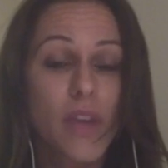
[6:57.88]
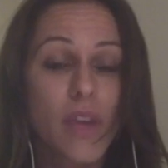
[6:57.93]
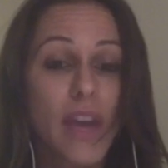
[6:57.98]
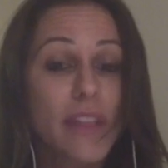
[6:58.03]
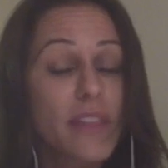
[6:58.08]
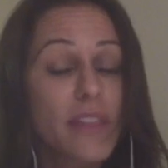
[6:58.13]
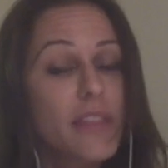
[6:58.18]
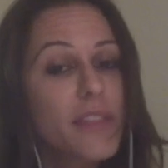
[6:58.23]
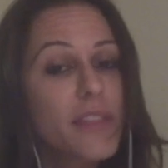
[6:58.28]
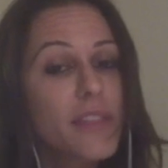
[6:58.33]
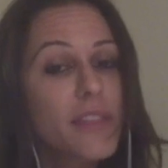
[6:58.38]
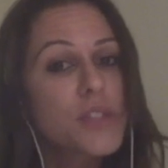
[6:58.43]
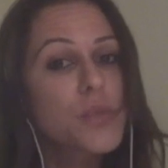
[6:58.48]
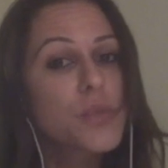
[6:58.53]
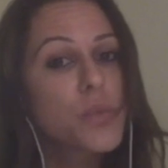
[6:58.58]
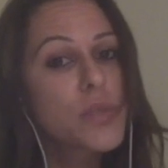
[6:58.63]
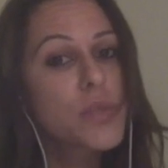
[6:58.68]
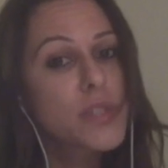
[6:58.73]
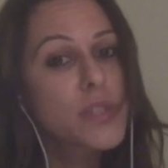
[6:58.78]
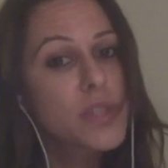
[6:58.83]
And
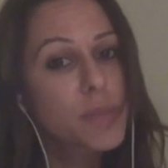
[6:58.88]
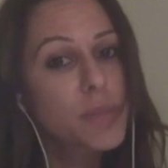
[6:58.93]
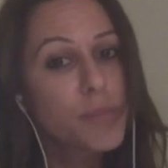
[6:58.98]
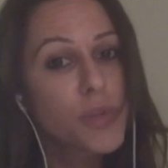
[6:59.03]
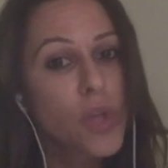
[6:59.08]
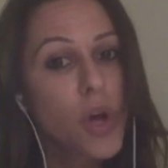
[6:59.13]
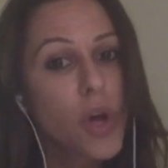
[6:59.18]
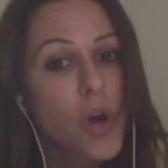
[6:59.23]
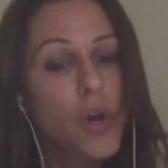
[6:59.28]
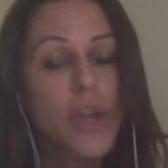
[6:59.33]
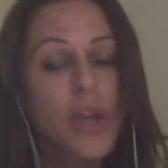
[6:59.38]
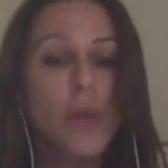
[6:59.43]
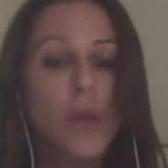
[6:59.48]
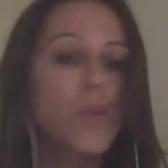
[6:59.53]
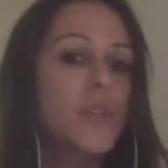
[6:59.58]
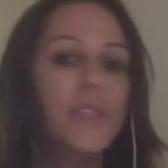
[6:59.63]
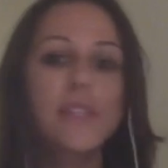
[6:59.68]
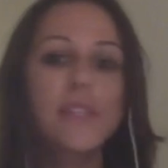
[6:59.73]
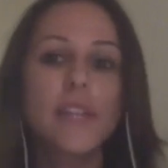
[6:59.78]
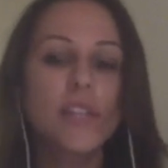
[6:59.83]
this was the block. It
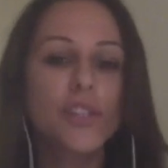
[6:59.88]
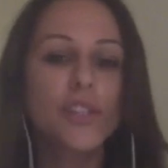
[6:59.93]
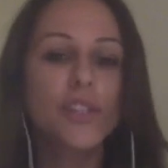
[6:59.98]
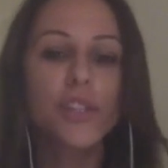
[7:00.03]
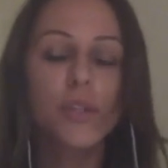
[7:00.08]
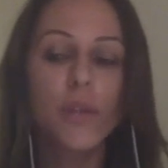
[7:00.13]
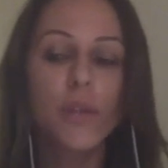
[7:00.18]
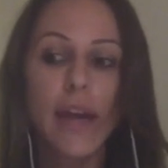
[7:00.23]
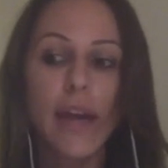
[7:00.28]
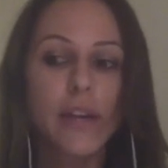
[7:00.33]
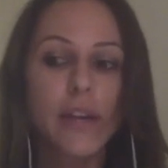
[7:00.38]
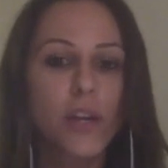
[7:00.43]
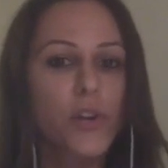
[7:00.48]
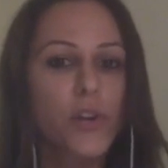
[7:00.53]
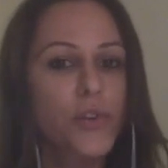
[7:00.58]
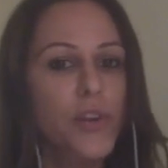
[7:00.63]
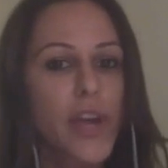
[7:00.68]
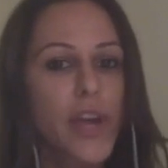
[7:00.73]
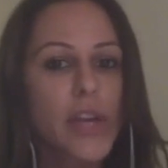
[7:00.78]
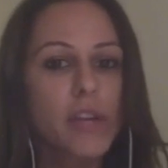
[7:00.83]
wasn't that she had a
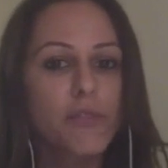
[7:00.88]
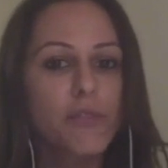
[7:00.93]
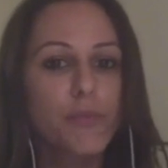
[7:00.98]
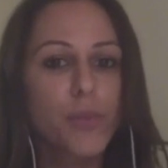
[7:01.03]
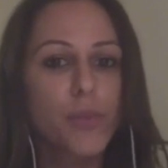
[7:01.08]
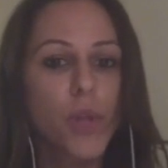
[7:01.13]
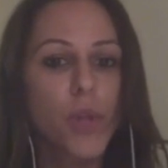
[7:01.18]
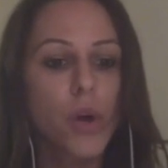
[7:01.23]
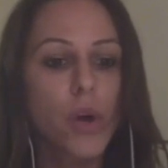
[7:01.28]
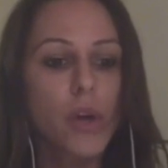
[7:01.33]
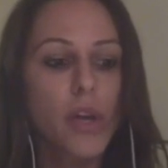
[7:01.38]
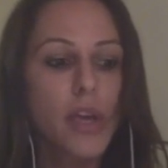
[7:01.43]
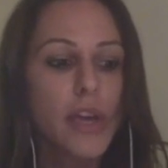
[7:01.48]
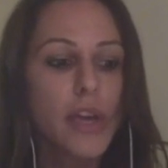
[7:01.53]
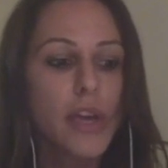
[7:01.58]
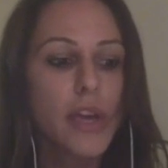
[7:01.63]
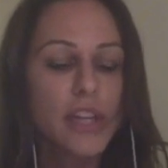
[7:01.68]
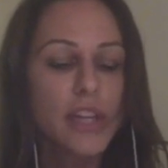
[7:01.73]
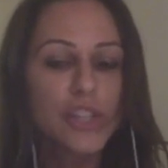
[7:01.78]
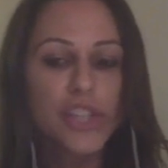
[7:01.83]
creative block.
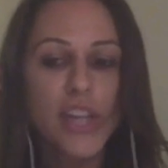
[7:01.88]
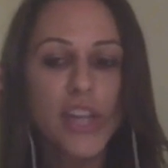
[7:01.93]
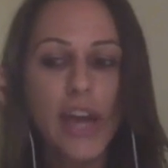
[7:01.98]
She